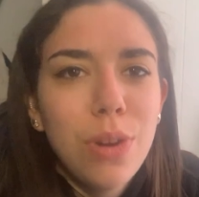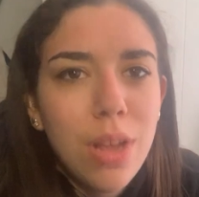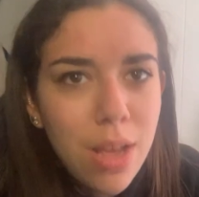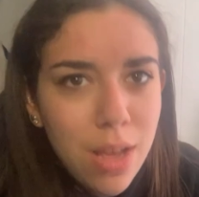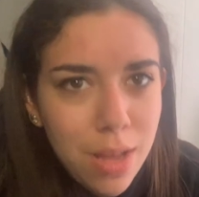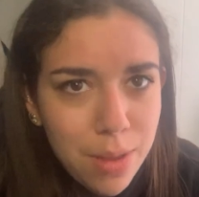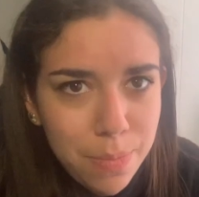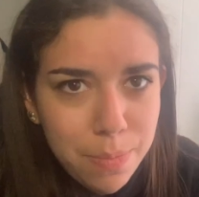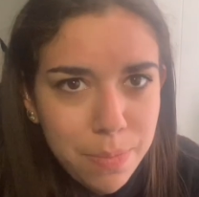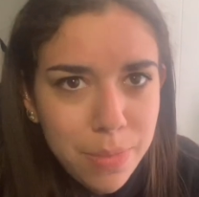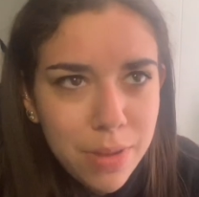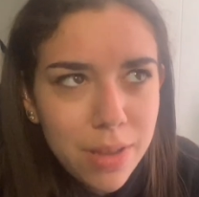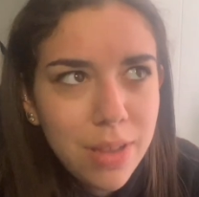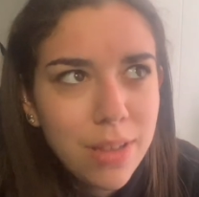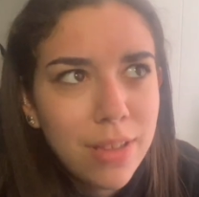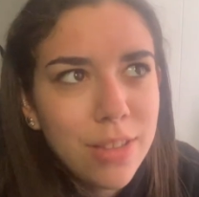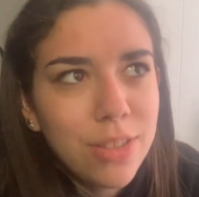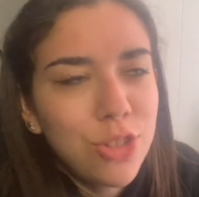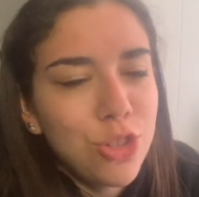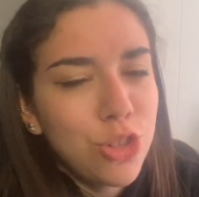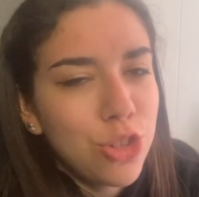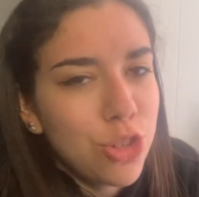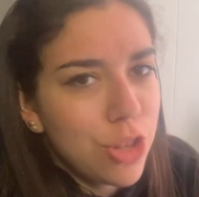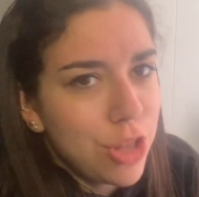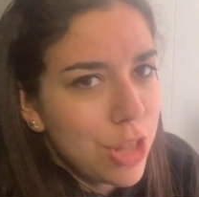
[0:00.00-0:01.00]
up
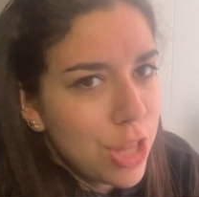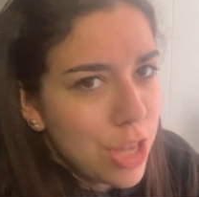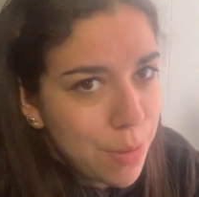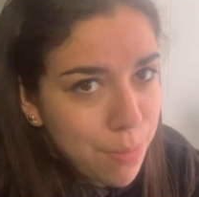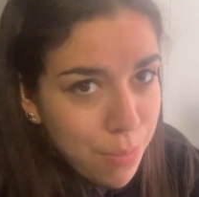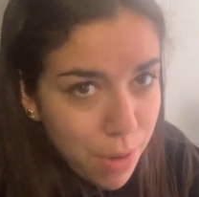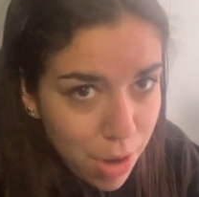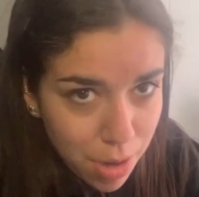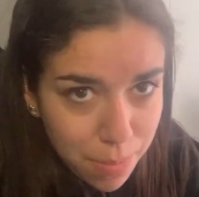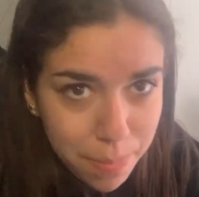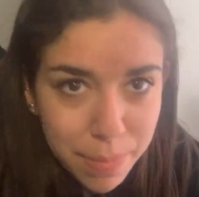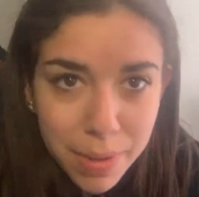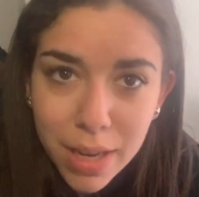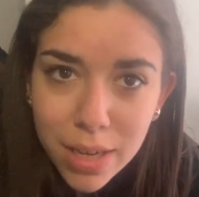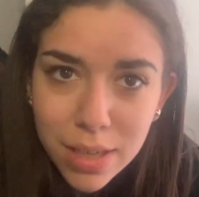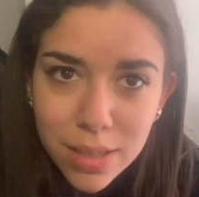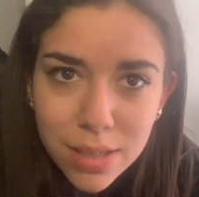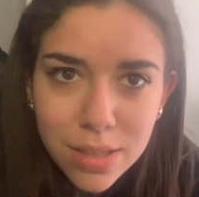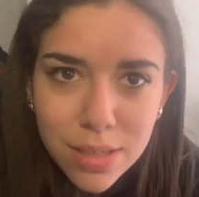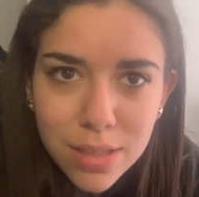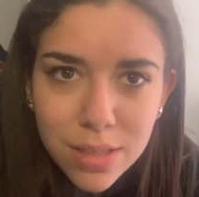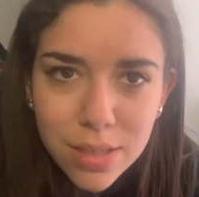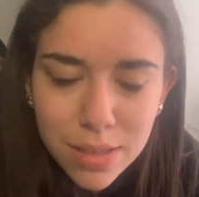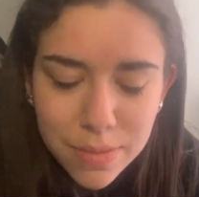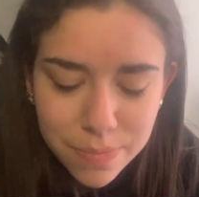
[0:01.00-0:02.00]
to the
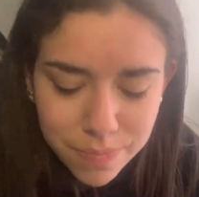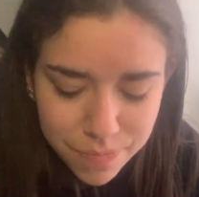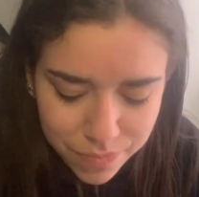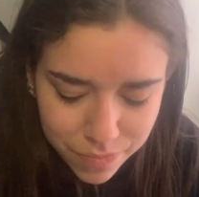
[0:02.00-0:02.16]
apartment,